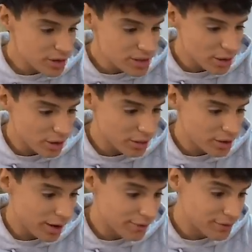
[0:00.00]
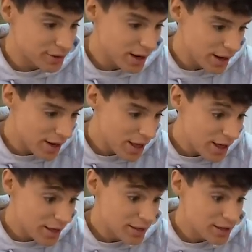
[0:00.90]
these out of the oven and
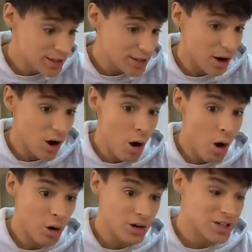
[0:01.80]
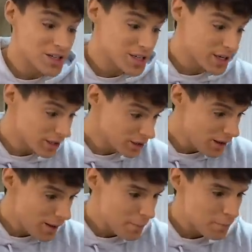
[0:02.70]
these are hot still,
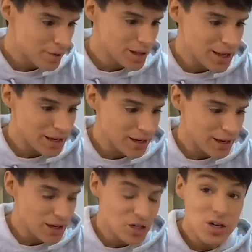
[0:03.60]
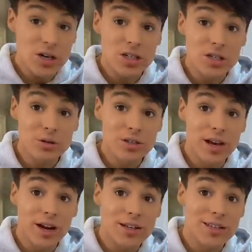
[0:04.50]
but like it just looks
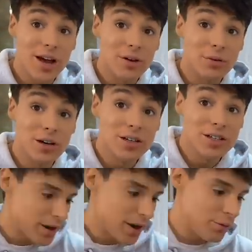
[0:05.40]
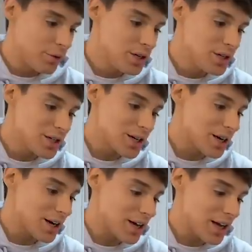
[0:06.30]
like a sandwich. We need to
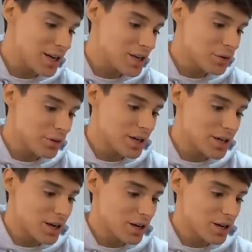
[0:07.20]
cut into it.